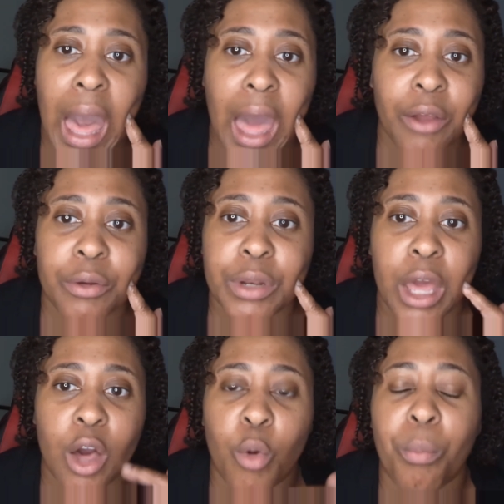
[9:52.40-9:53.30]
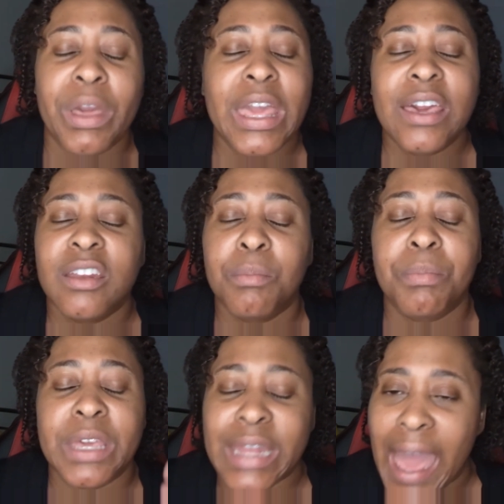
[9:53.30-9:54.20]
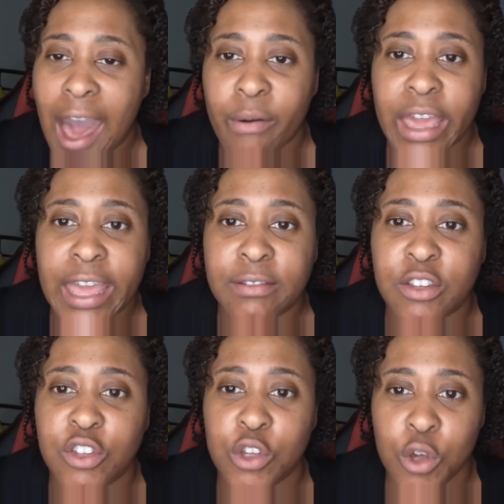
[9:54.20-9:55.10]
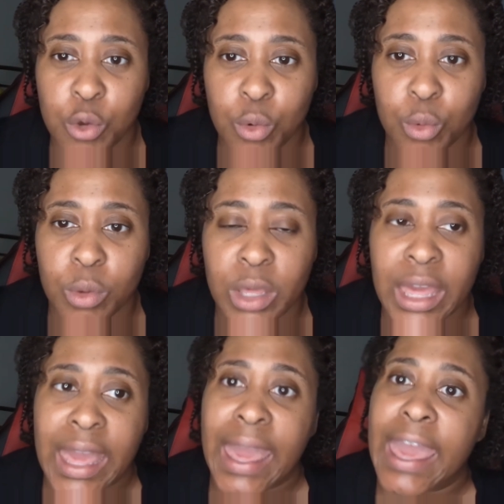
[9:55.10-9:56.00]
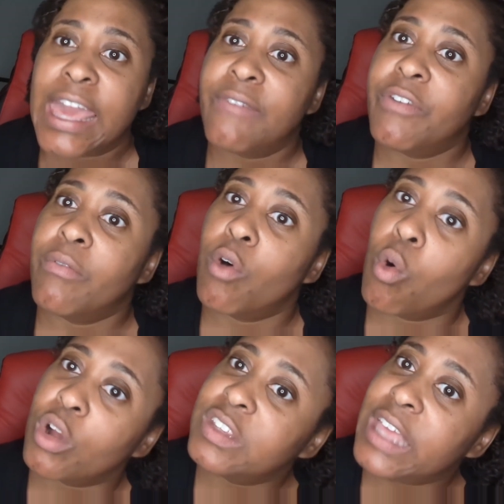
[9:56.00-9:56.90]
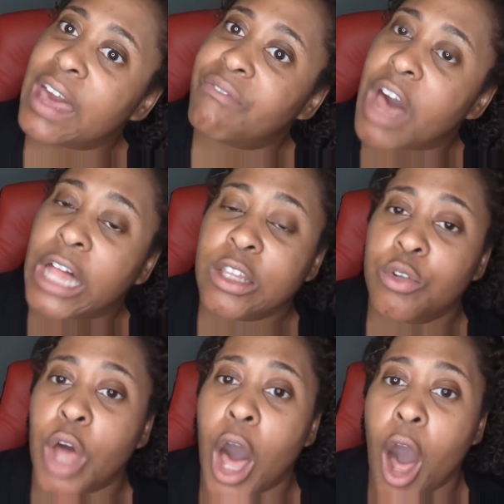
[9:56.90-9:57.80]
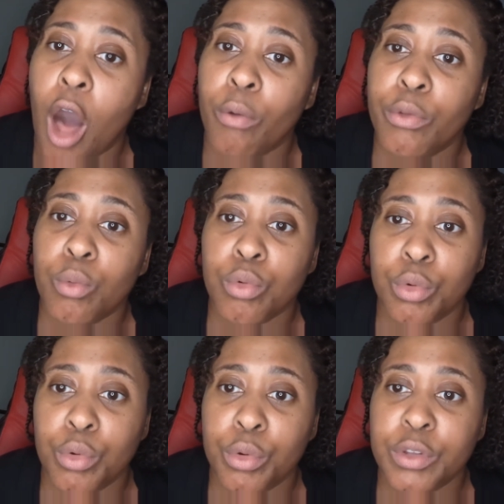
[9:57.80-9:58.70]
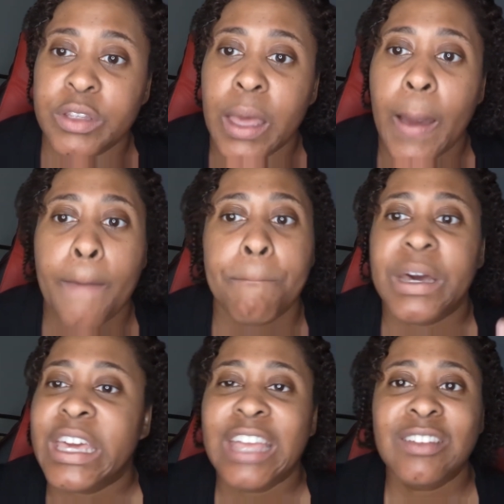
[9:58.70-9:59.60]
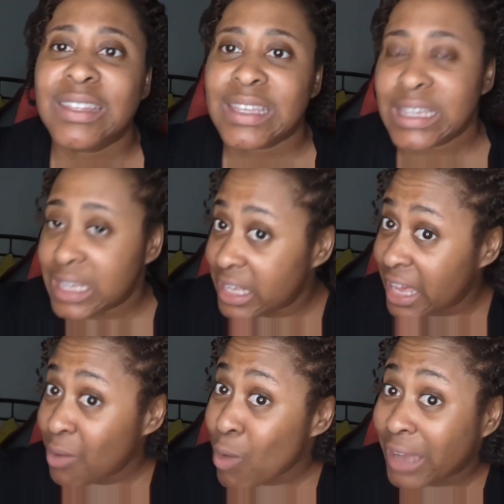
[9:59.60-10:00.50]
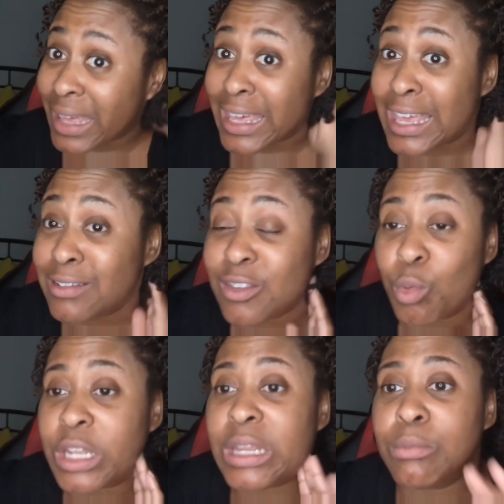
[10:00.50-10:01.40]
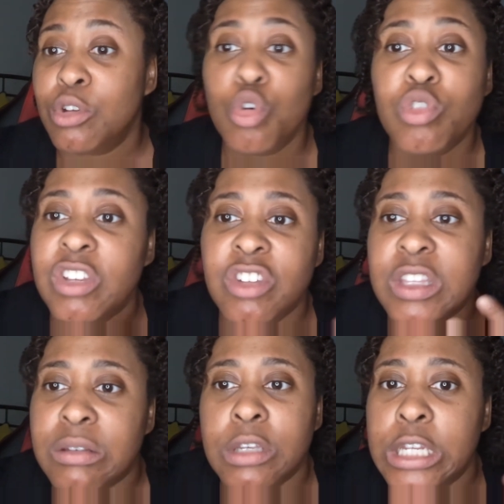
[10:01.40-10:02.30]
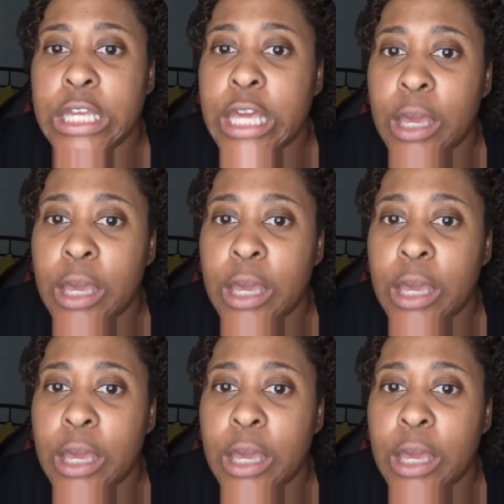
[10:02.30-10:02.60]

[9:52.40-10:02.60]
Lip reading: I don't know, but he could have been out in 2 if, of course, he had followed all the rules, but he just couldn't get right. Like, he's just one of them dudes that just couldn't